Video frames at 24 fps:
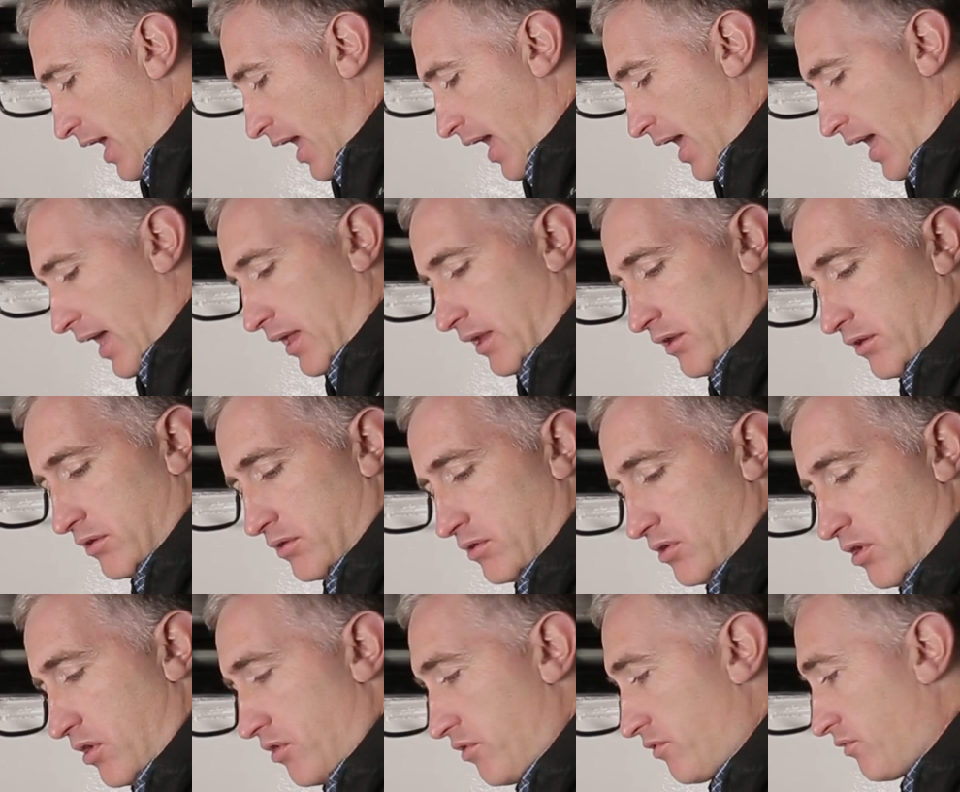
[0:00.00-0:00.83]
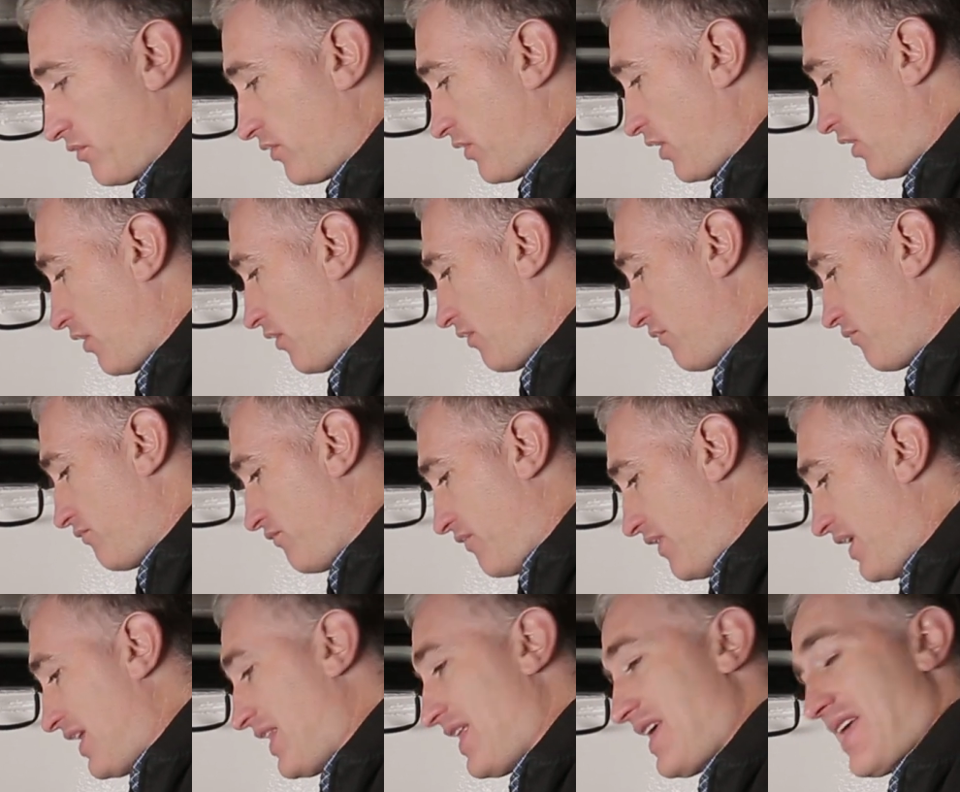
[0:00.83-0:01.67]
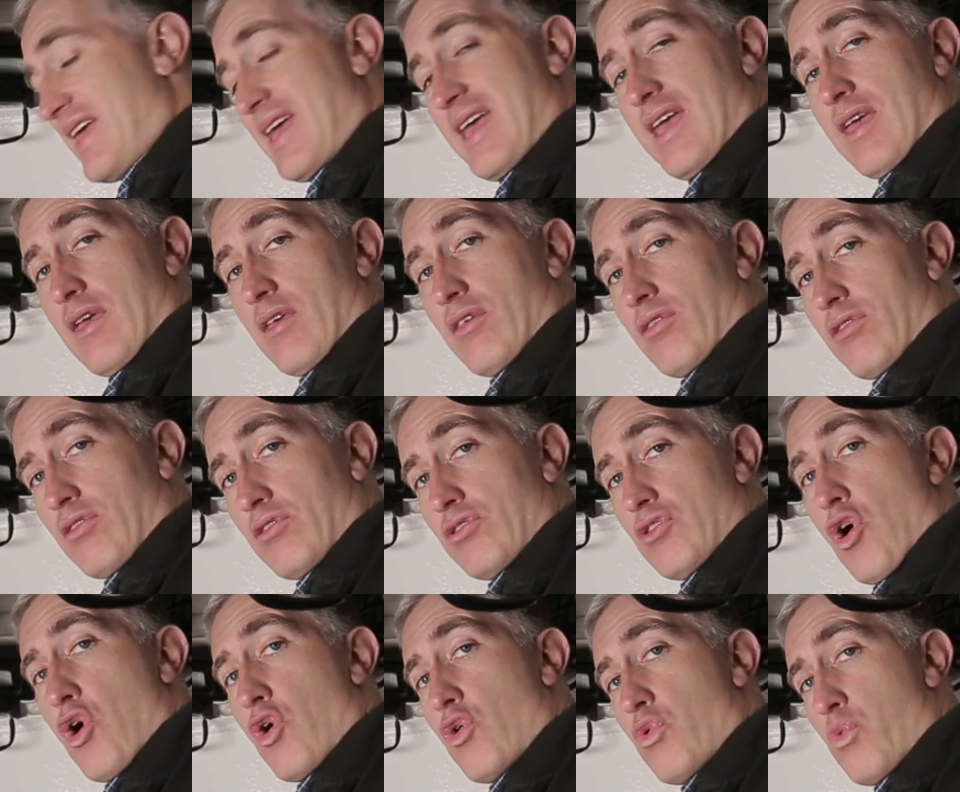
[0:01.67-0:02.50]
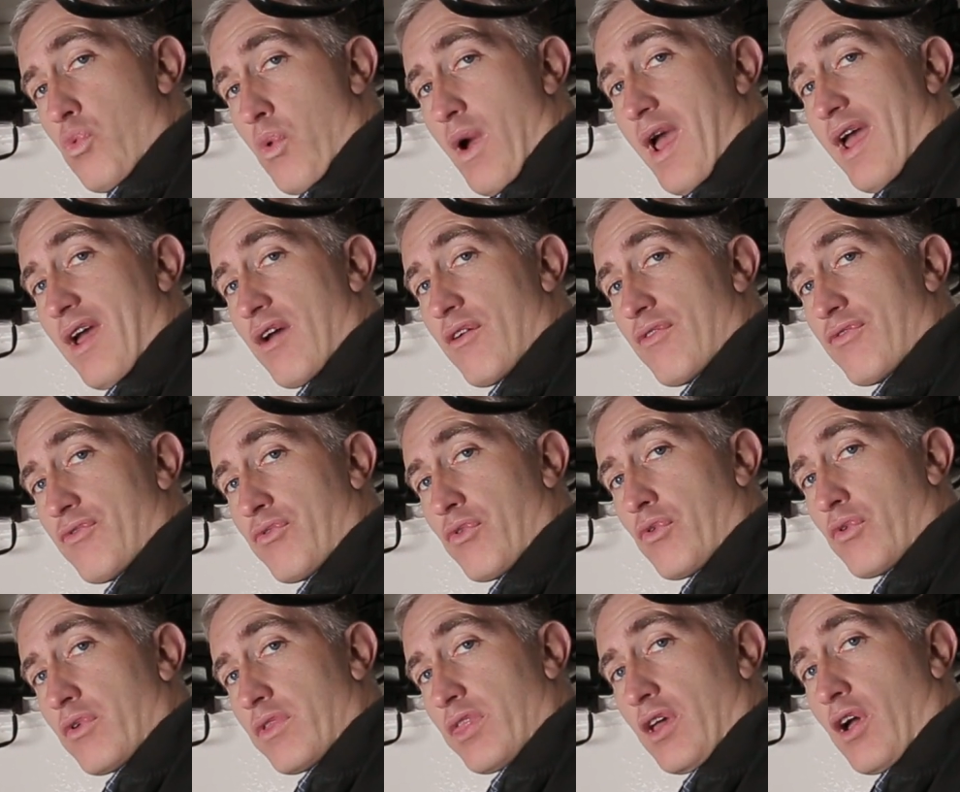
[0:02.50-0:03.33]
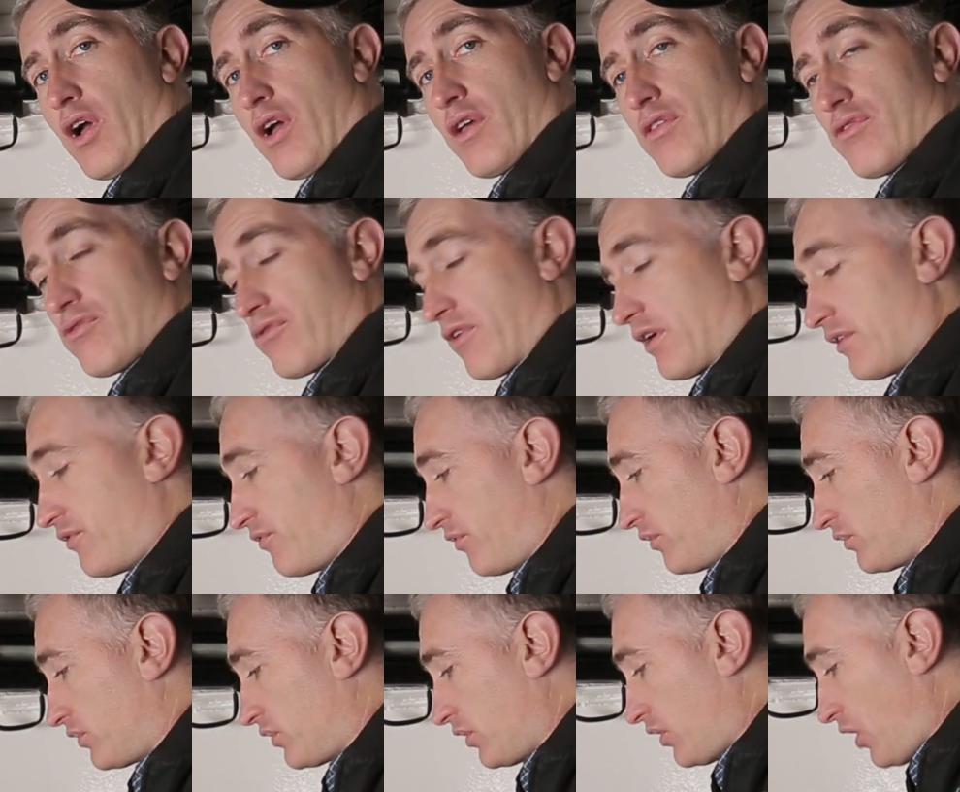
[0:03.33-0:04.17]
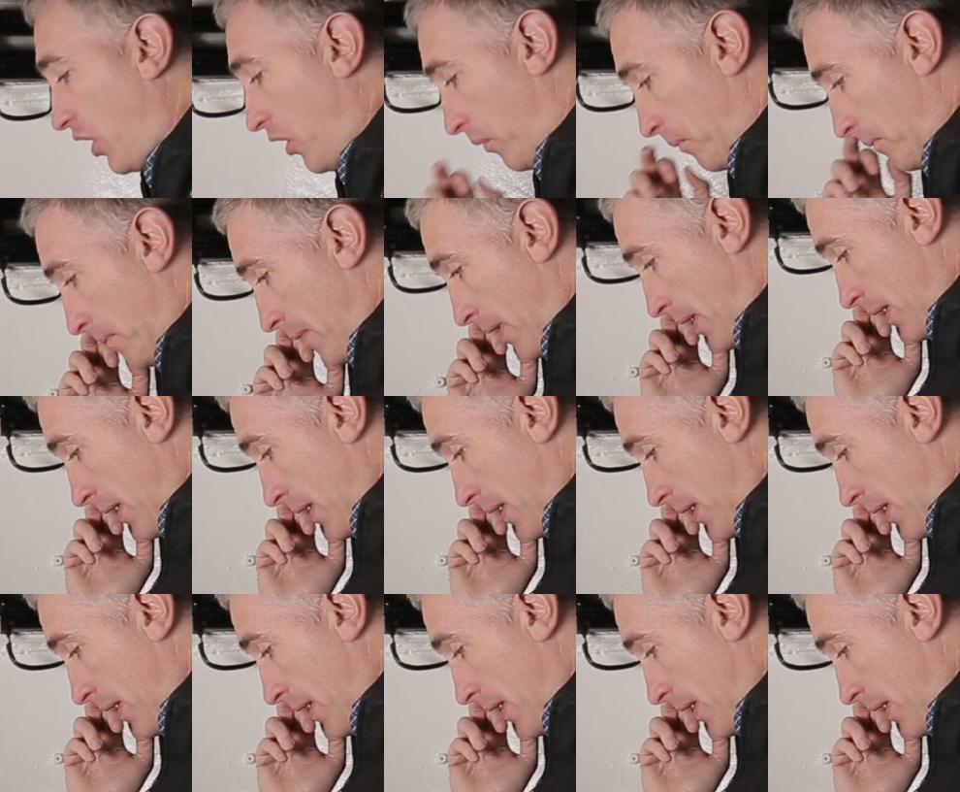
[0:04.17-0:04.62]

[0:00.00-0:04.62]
And there really is nowhere for the guy's right foot to go.